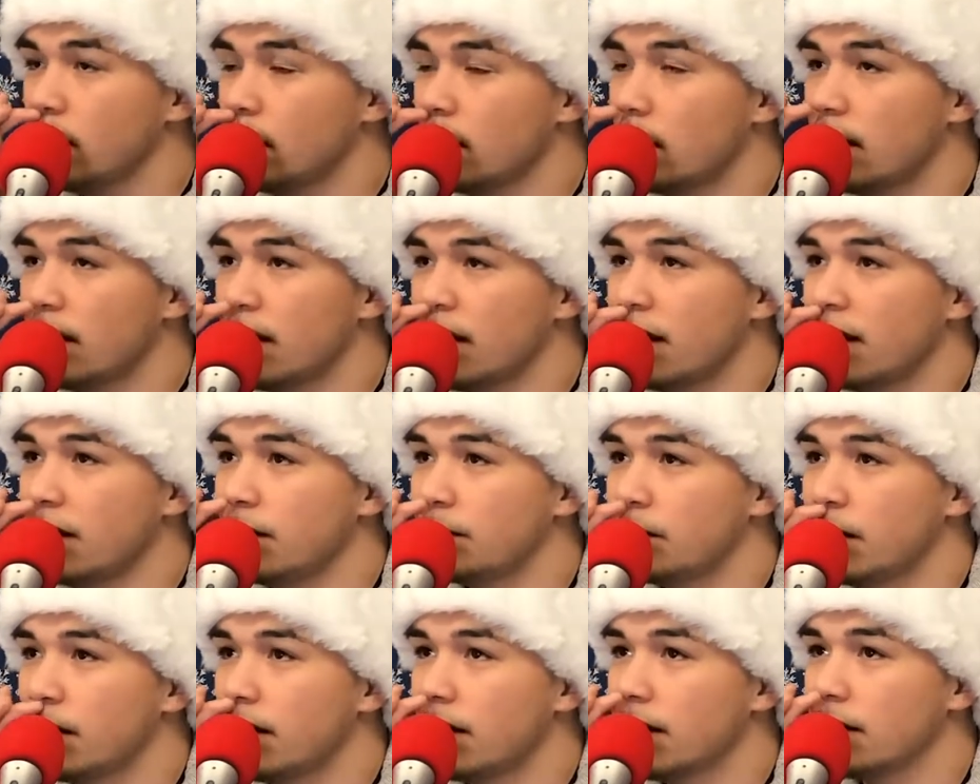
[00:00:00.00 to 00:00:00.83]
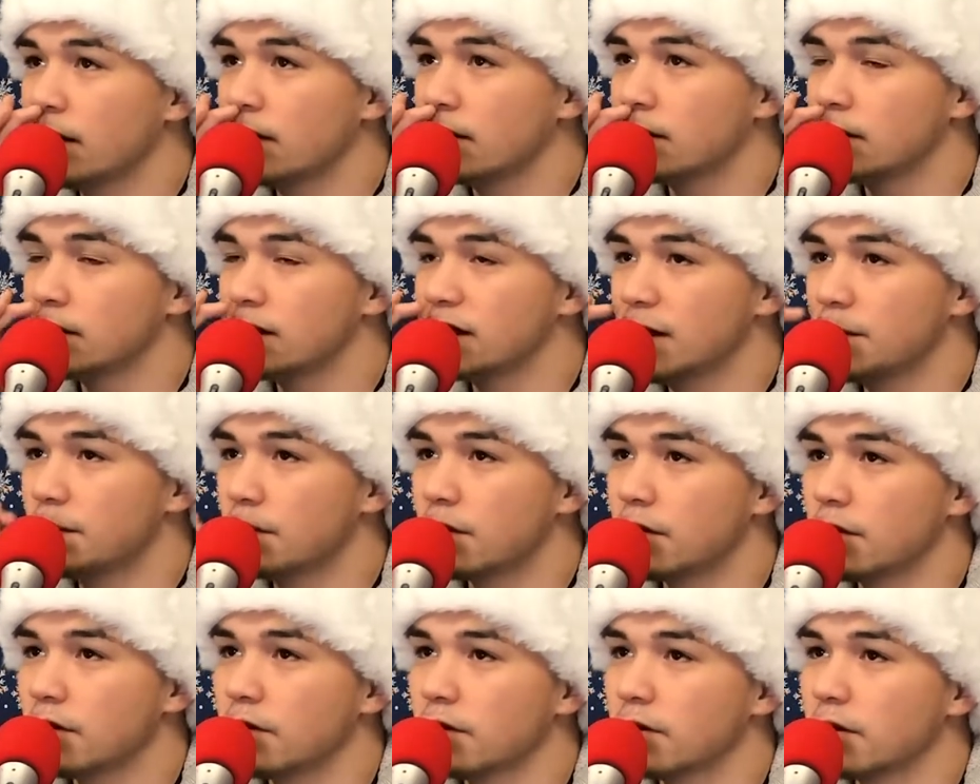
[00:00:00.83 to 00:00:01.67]
I had my
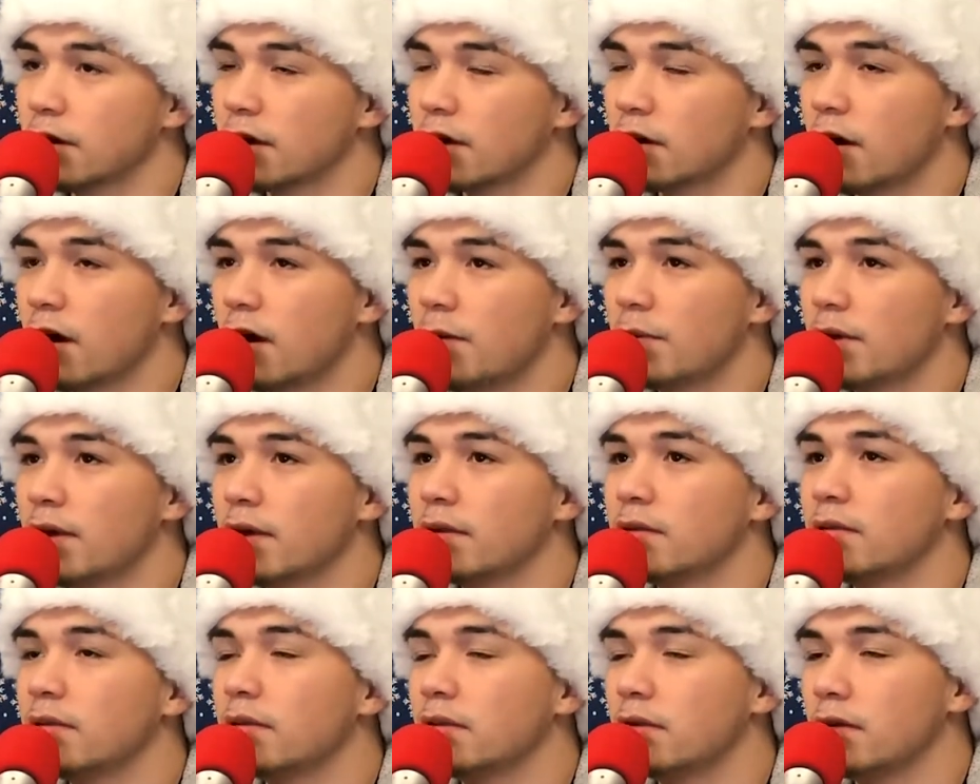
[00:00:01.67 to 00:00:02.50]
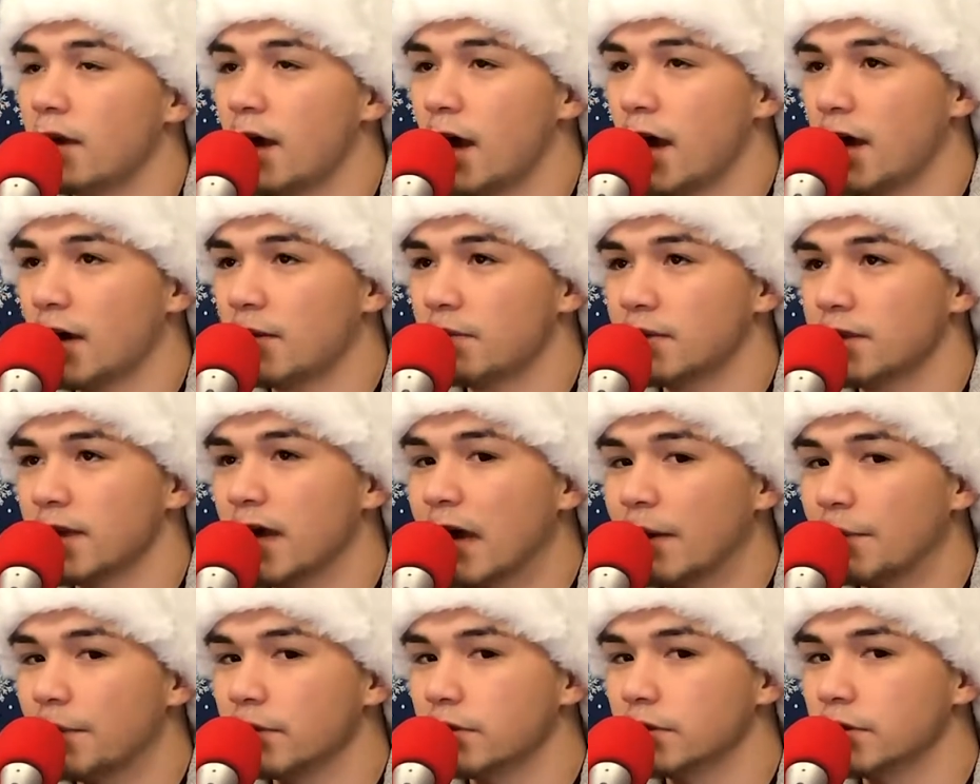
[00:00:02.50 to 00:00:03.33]
zipper and it caught my Adam's
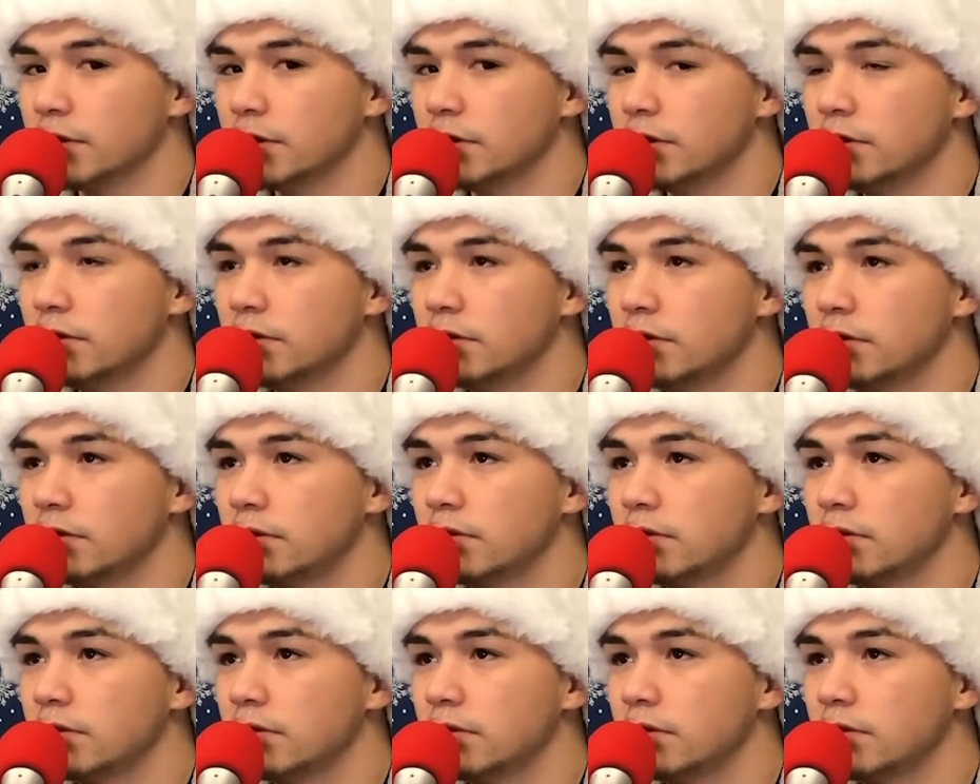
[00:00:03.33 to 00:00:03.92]
apple, dude.